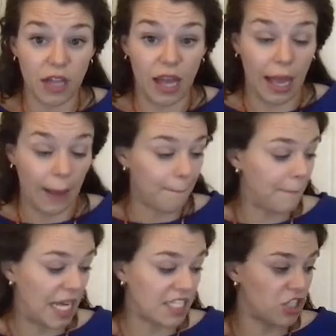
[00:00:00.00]
um,
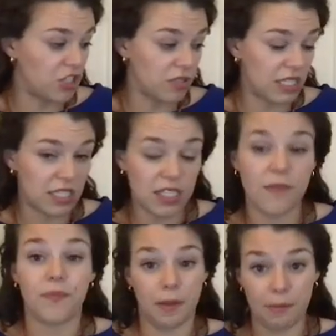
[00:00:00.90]
Massachusetts
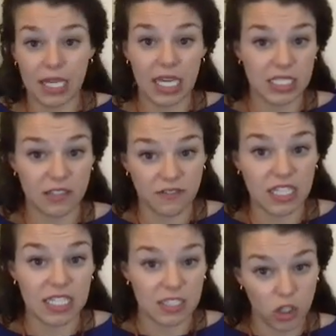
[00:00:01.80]
because of
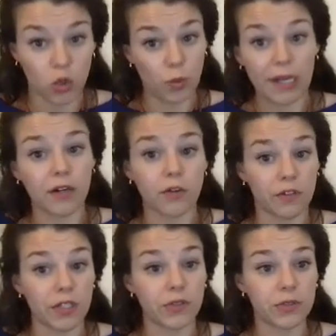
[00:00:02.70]
these heretical
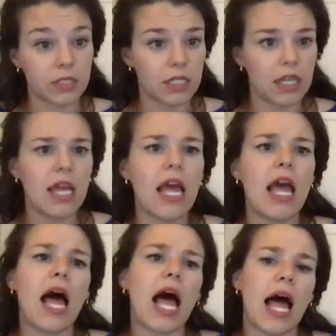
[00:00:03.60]
views.
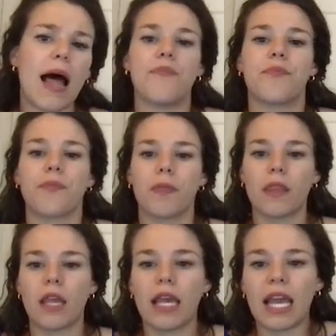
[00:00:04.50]
Um,
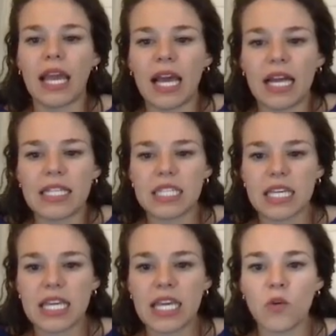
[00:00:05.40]
and
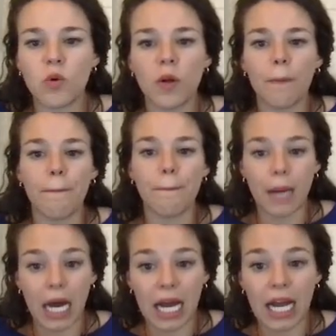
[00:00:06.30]
he will
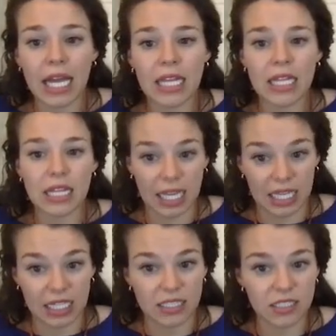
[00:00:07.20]
buy
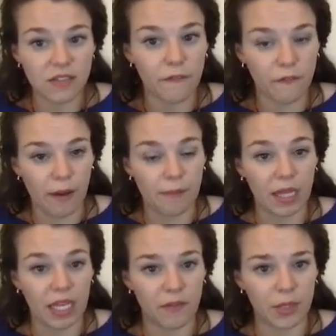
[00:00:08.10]
land from
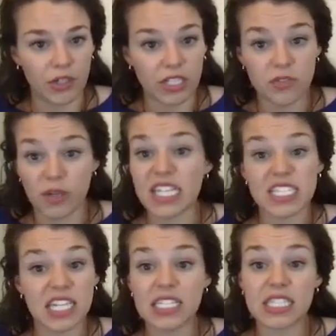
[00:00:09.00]
Native Americans, right?
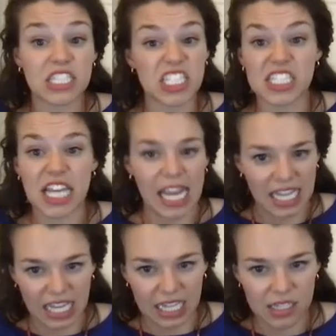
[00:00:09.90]
He's not just
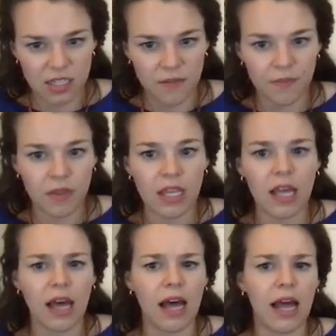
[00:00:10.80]
taking it,
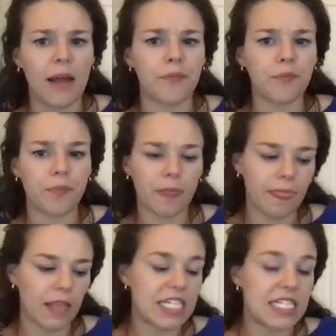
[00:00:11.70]
um,
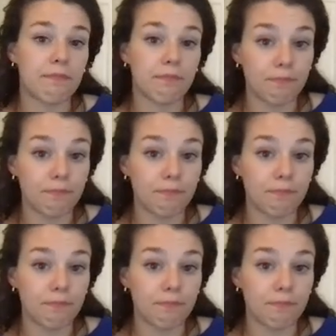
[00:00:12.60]
he's